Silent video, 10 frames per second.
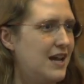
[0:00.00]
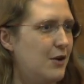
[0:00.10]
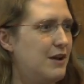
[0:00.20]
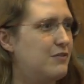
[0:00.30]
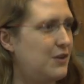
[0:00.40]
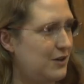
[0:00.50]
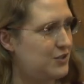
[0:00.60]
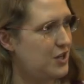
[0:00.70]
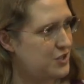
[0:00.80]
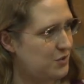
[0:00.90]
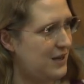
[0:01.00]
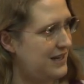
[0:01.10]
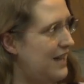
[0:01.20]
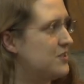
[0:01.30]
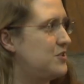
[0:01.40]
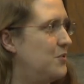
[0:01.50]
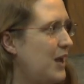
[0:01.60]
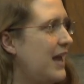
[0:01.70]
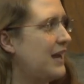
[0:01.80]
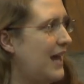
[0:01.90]
if you're a Jesuit, yes, you
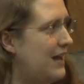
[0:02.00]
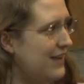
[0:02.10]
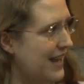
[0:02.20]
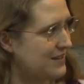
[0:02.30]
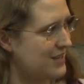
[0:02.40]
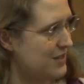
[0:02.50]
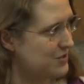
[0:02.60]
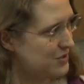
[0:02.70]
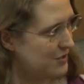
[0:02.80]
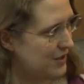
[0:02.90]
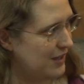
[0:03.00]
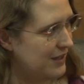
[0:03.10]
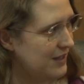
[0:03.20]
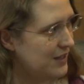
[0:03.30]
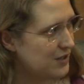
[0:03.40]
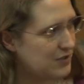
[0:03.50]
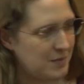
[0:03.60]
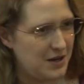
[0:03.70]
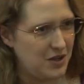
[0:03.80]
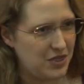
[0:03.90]
can have access to the
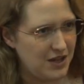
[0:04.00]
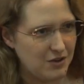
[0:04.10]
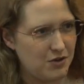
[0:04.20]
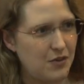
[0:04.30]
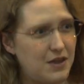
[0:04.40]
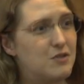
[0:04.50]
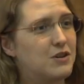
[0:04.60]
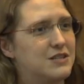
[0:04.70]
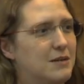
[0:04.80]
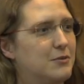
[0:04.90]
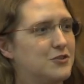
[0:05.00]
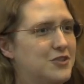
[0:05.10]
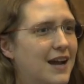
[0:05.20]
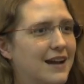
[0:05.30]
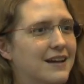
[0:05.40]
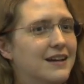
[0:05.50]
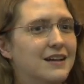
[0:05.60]
forbidden thing so that you can double check,